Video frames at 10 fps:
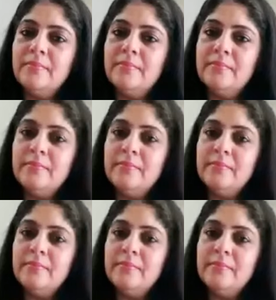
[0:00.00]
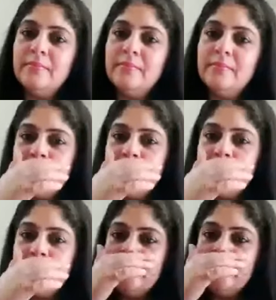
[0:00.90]

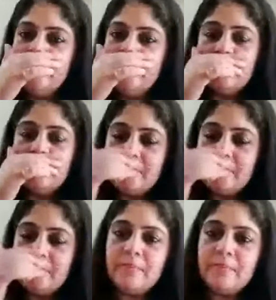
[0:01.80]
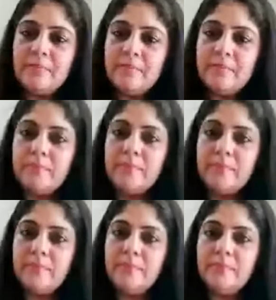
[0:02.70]

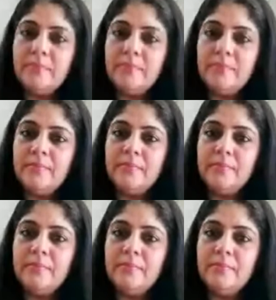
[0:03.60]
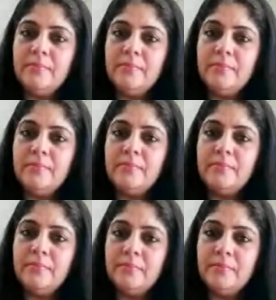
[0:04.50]

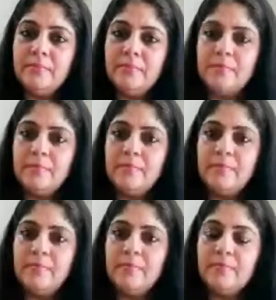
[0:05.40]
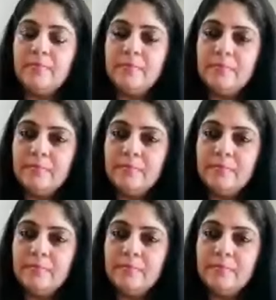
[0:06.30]
This person isn't speaking.